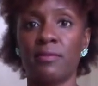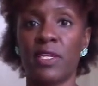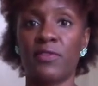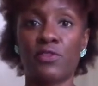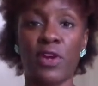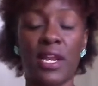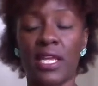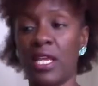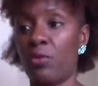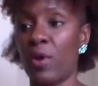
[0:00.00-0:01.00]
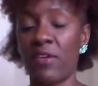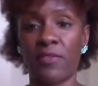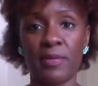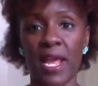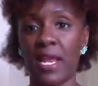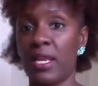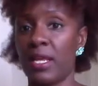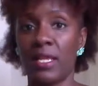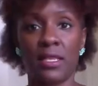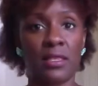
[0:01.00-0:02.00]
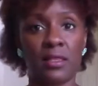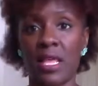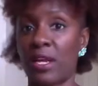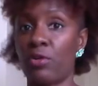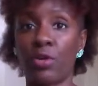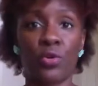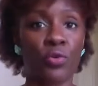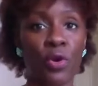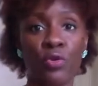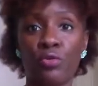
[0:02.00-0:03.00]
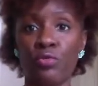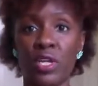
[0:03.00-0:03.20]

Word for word: if you're trying to get away from that, that crooked road